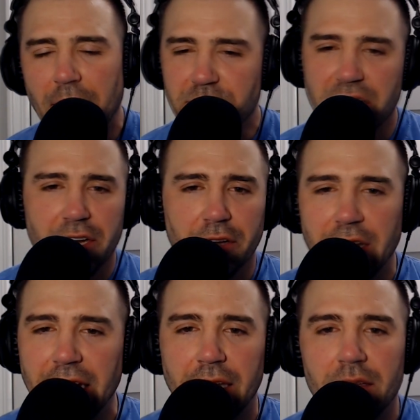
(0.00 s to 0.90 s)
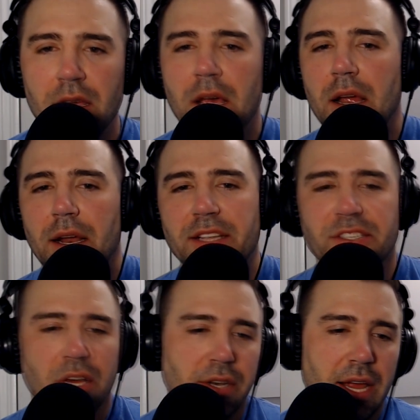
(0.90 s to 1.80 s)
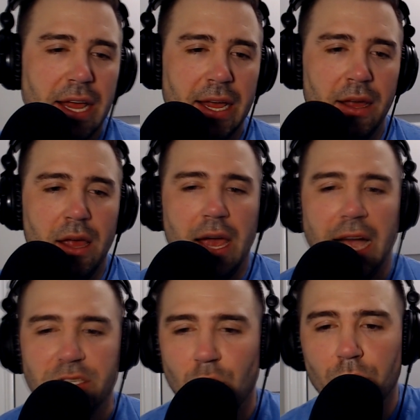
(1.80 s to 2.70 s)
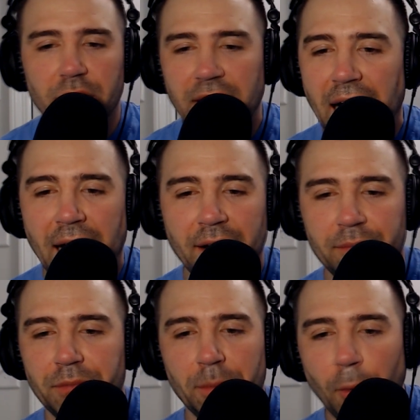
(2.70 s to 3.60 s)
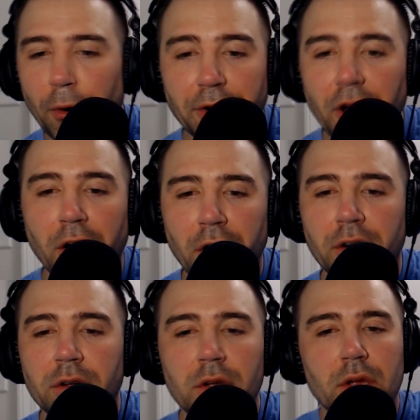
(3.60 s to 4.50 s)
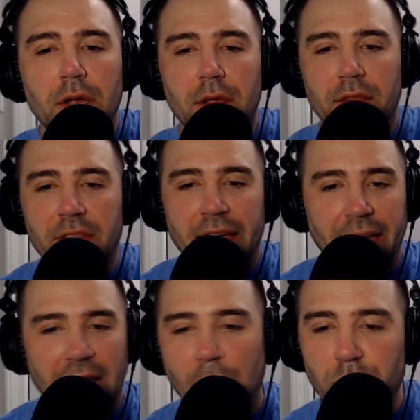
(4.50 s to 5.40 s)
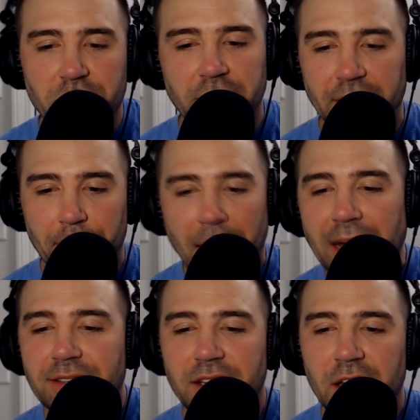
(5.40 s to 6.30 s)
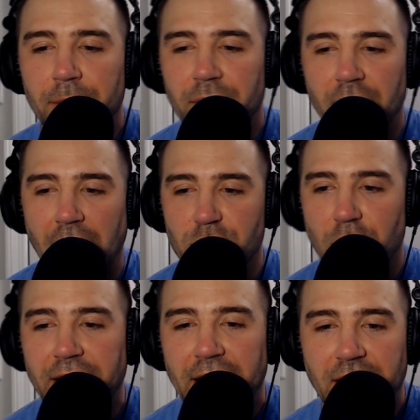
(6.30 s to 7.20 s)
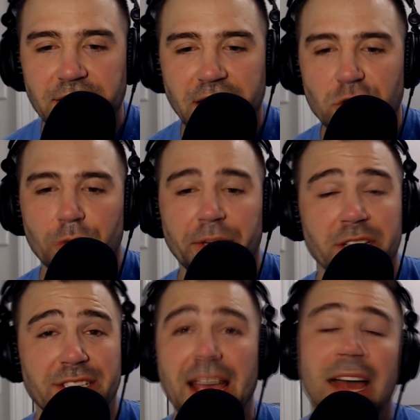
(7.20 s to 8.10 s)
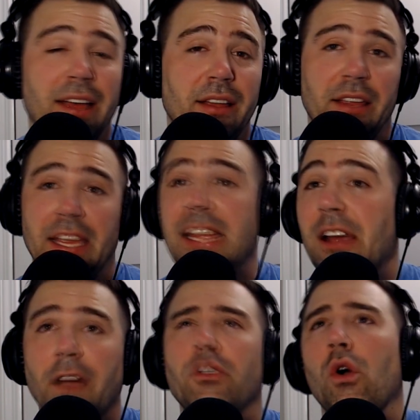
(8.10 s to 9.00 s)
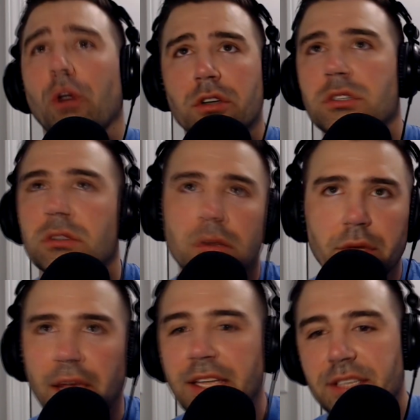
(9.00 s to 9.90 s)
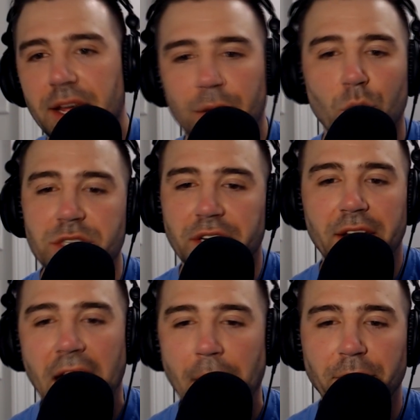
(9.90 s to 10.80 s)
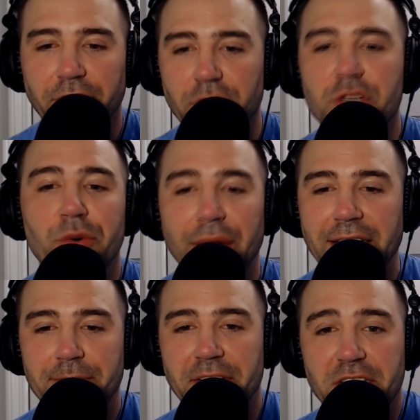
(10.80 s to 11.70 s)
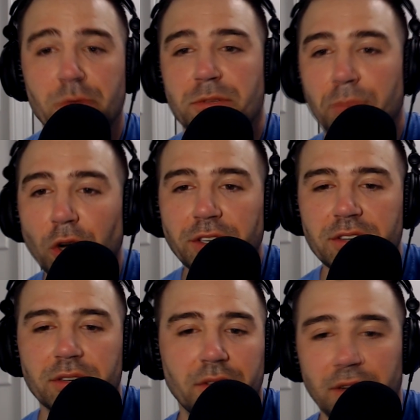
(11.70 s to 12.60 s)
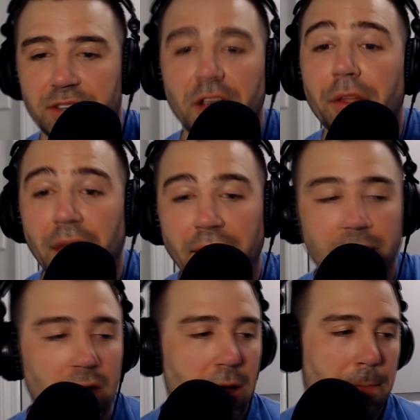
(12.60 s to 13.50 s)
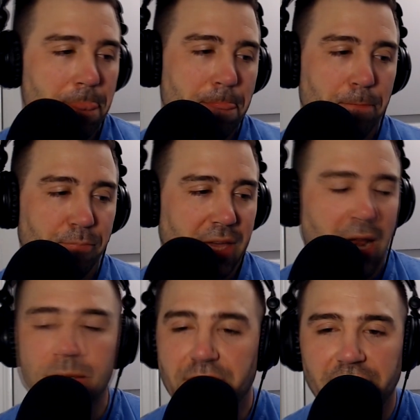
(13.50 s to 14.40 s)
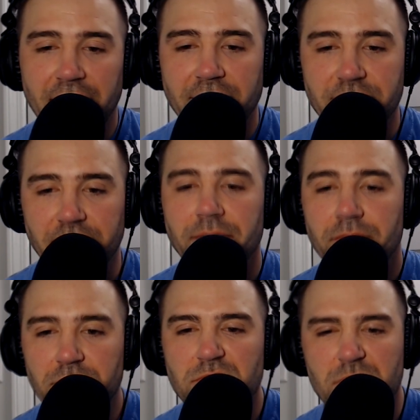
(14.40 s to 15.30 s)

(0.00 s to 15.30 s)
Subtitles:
And I'm sitting here thinking, it's Sunday. I told the guy, the port dog, that I was going to get back to him and try to get on a schedule because, yeah, he said it wasn't going to happen for 2 weeks because he was booked until then. And I was getting antsy.